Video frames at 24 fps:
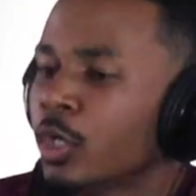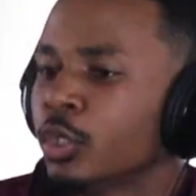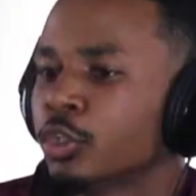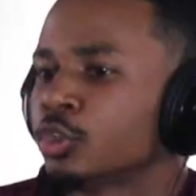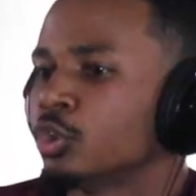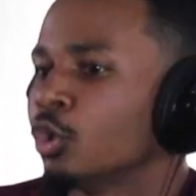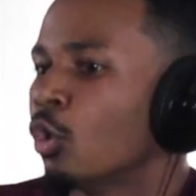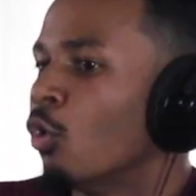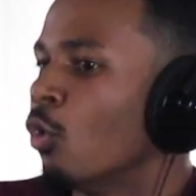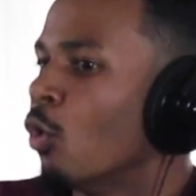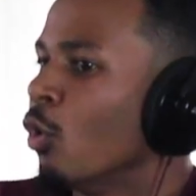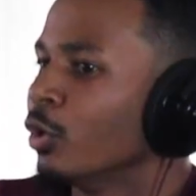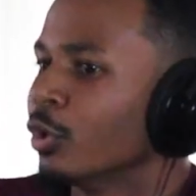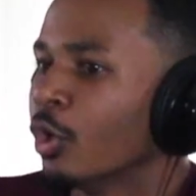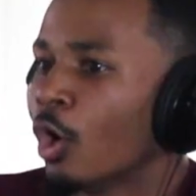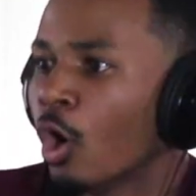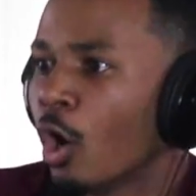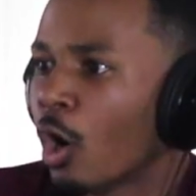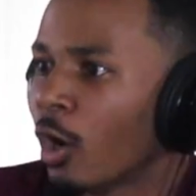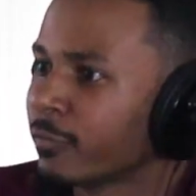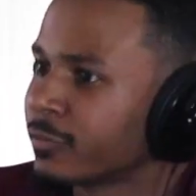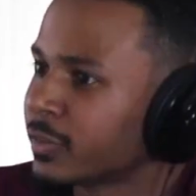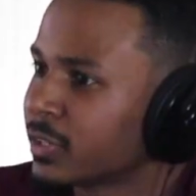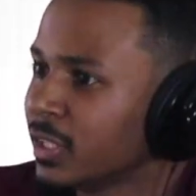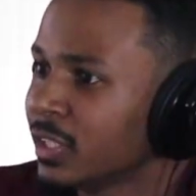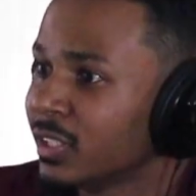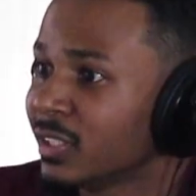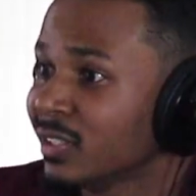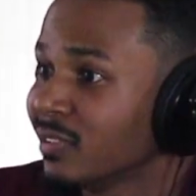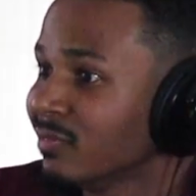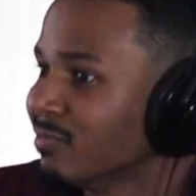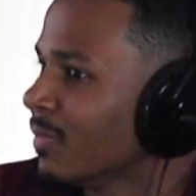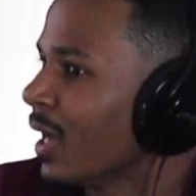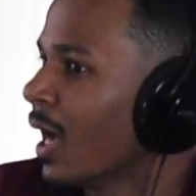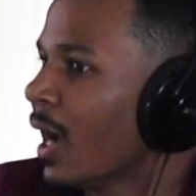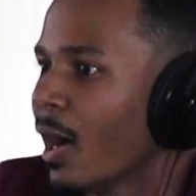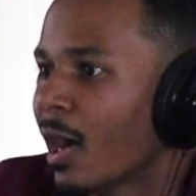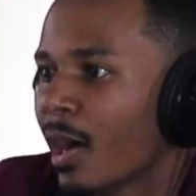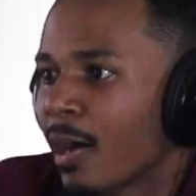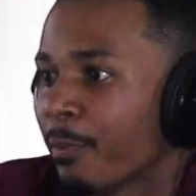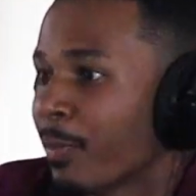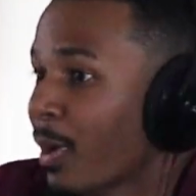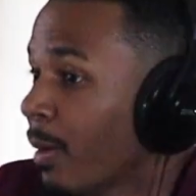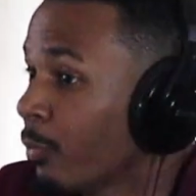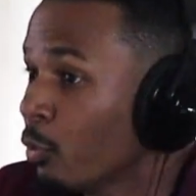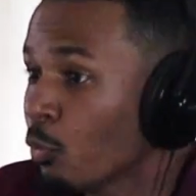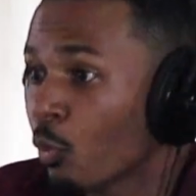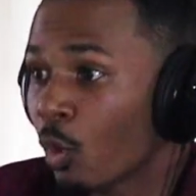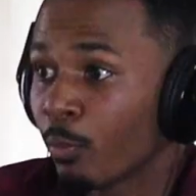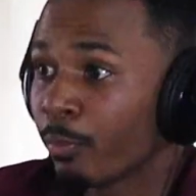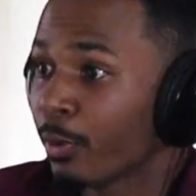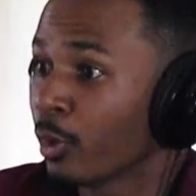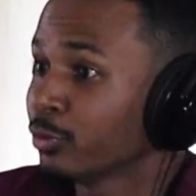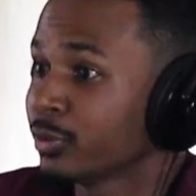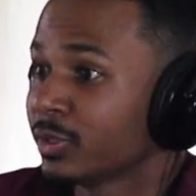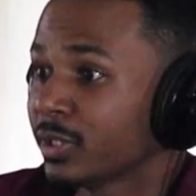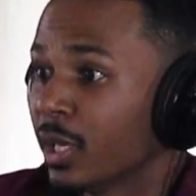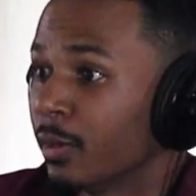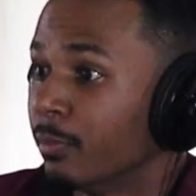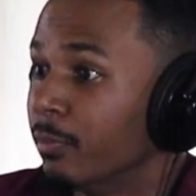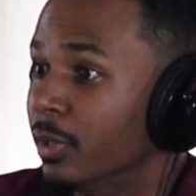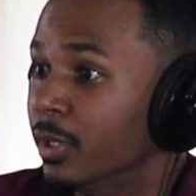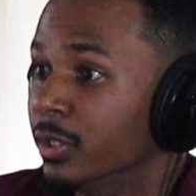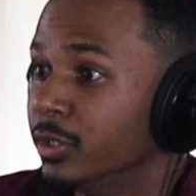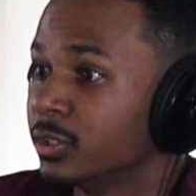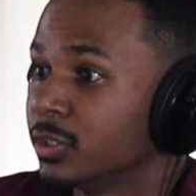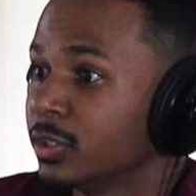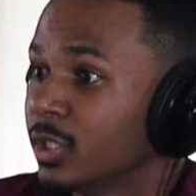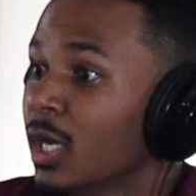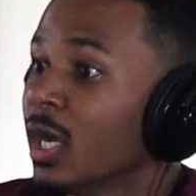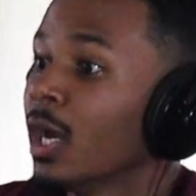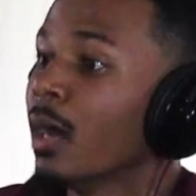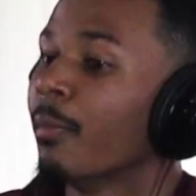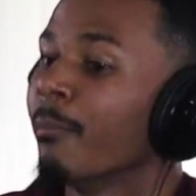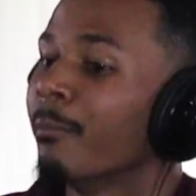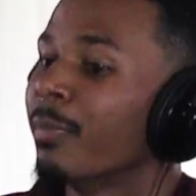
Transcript: So on the off season, I probably won't post that much. Mm.